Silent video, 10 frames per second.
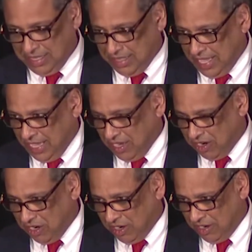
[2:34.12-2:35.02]
They
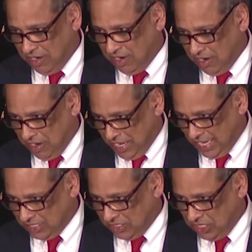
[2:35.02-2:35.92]
are our
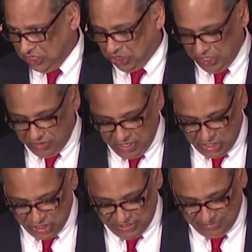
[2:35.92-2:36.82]
next
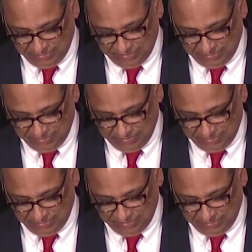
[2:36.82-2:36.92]
generation.